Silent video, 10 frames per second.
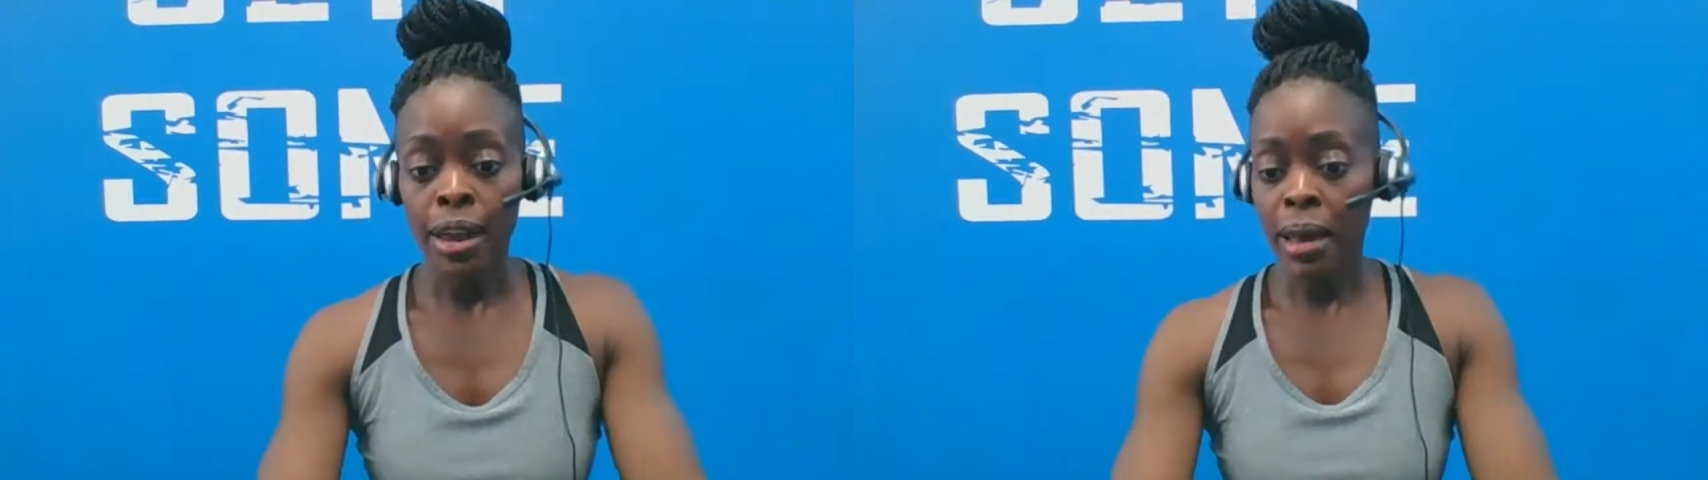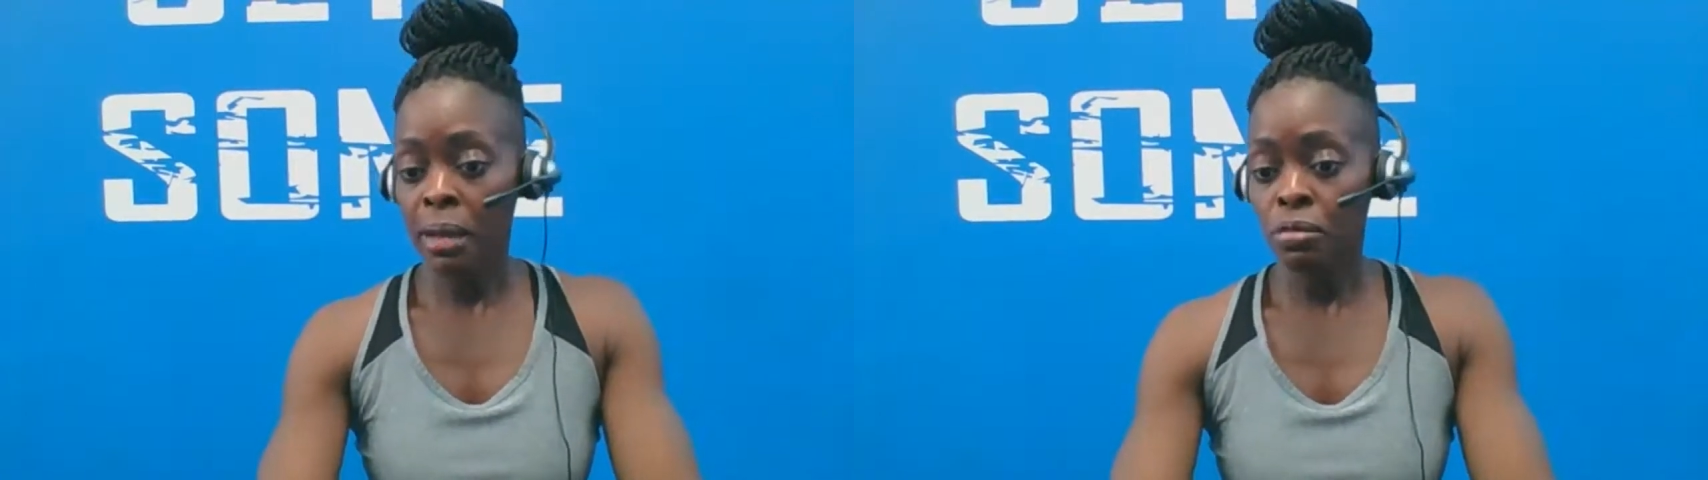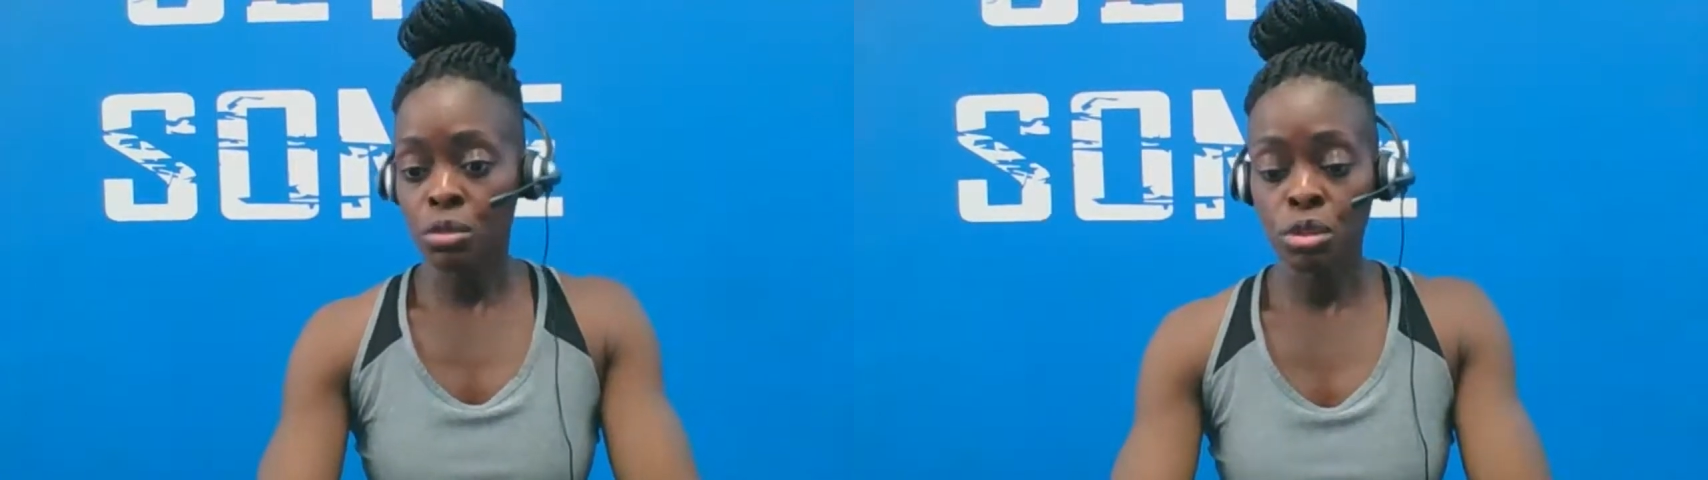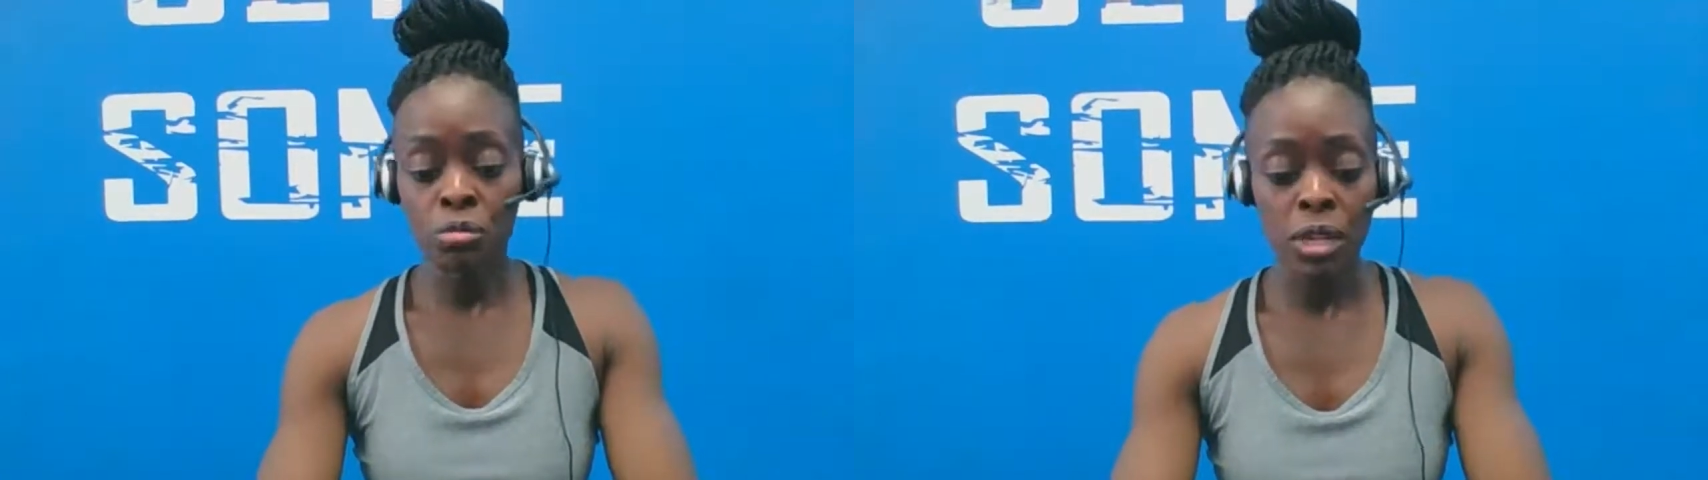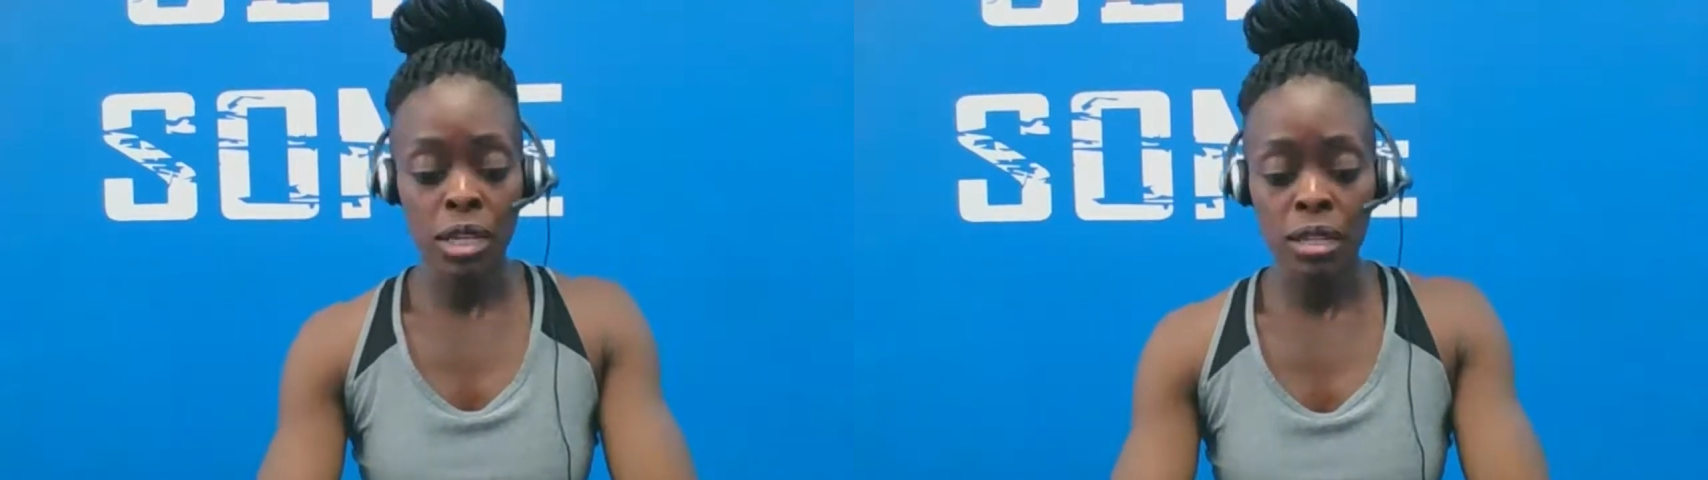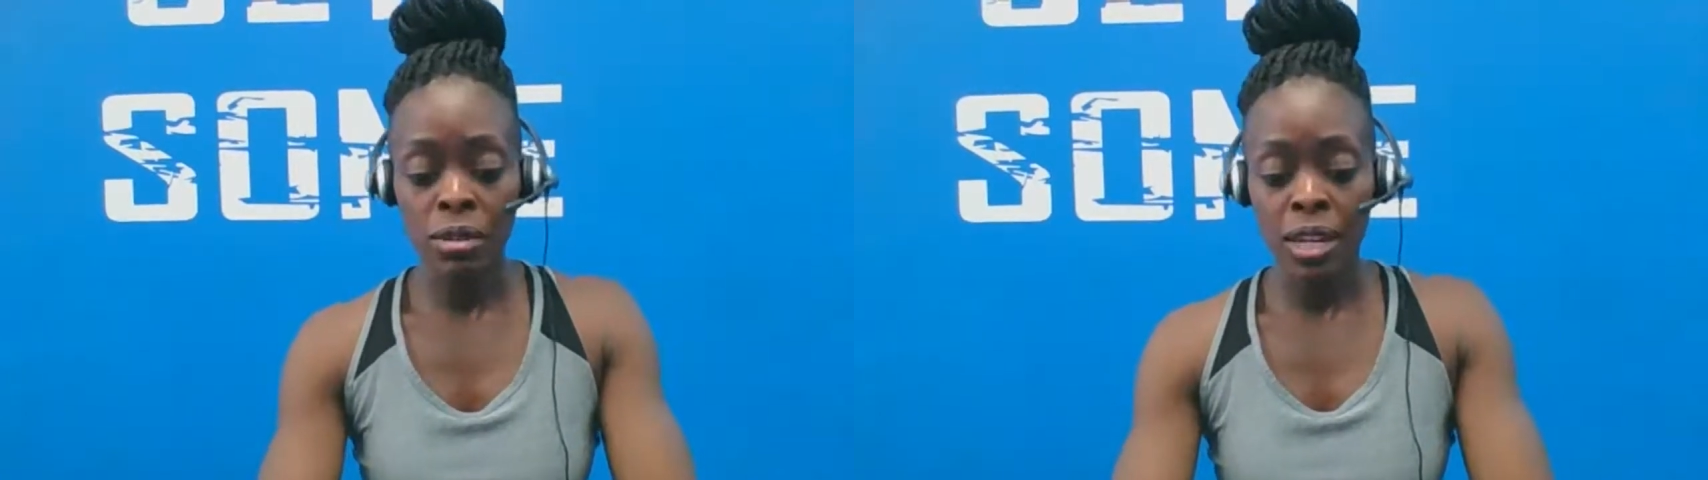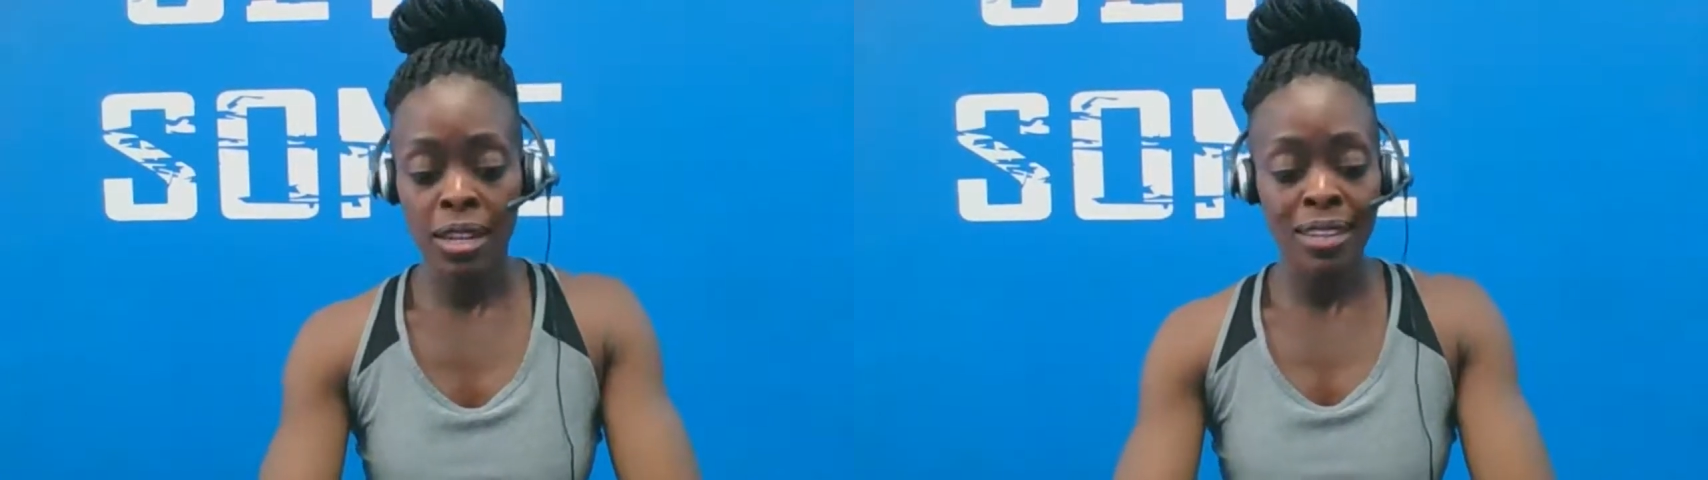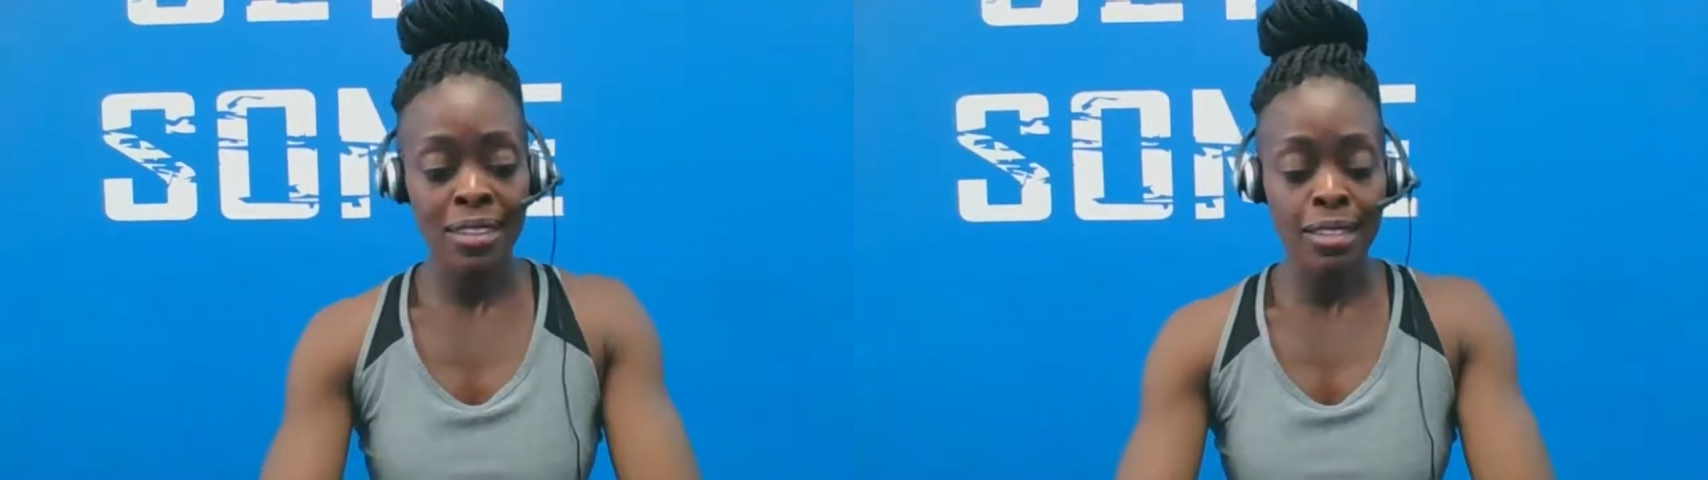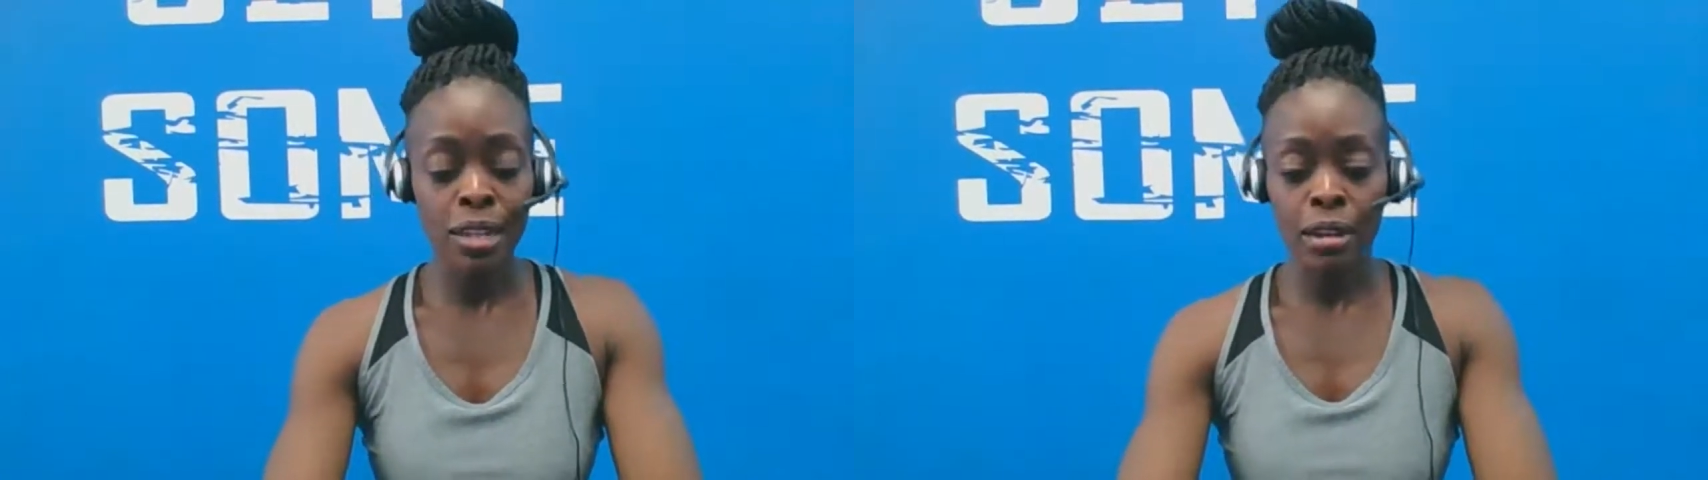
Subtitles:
after 2 weeks it'll get easier,